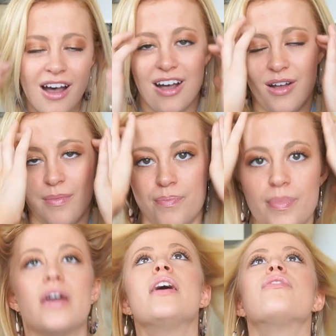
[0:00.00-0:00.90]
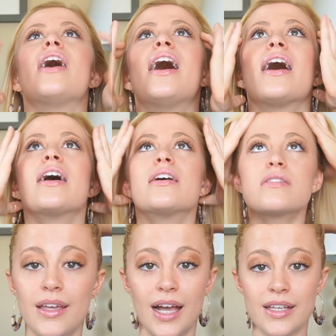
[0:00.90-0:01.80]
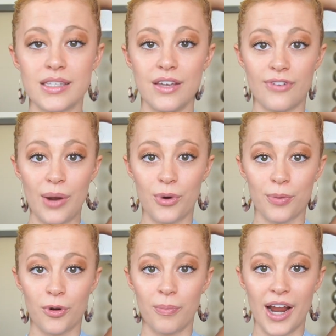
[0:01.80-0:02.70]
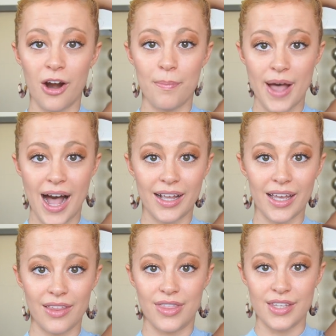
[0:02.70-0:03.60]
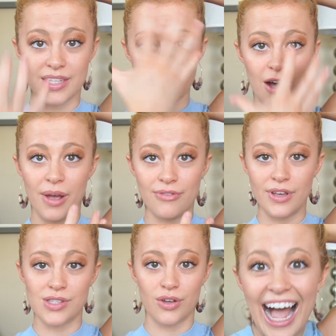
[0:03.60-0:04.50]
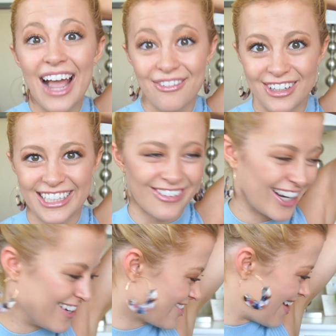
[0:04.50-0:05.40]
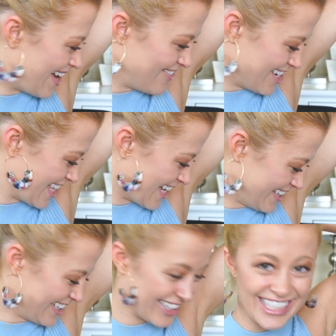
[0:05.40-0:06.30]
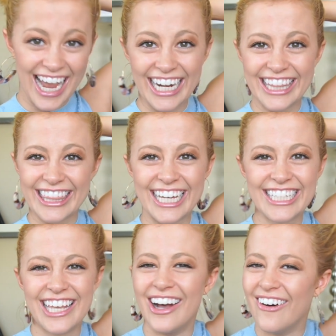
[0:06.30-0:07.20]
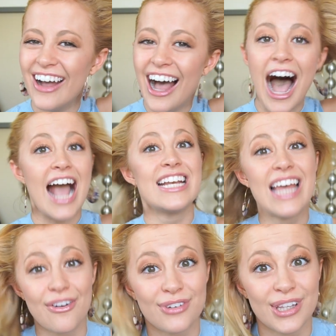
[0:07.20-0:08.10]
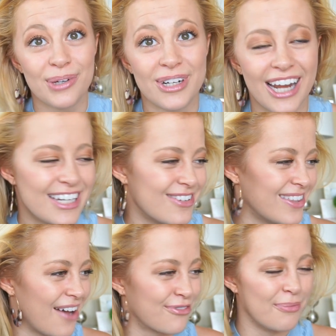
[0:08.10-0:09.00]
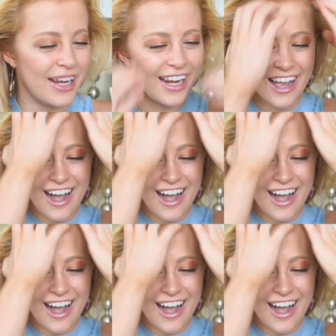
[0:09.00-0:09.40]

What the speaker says: But if I were to pull my hair back, this is how my face looks. I have really short hair, so I have just like a little tiny thing, so I definitely would not do that for me.